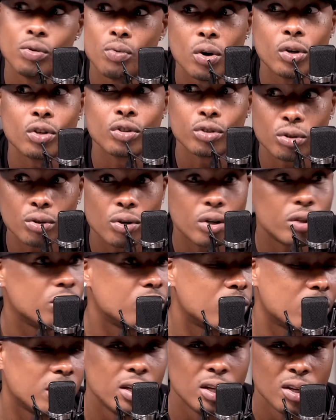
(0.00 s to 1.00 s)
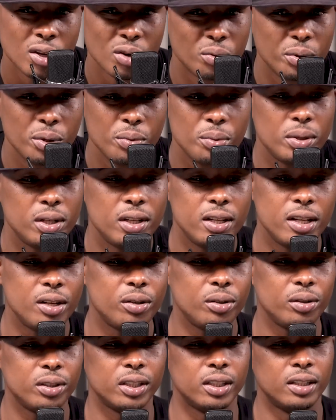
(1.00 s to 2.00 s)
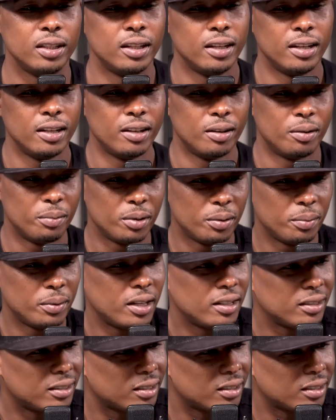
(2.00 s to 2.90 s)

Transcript: You want to score, you keep. We were literally, remember they